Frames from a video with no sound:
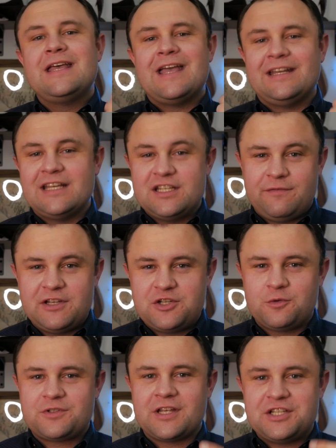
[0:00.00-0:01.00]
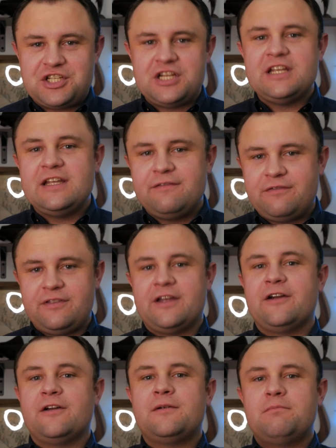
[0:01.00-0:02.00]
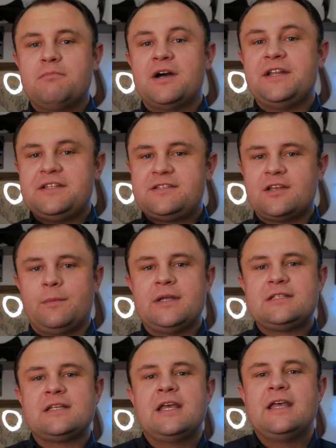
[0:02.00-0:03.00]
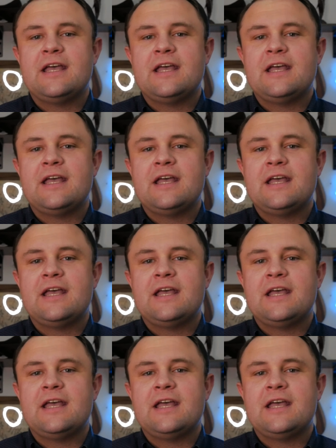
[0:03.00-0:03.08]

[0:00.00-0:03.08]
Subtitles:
and individuals achieve their money summits.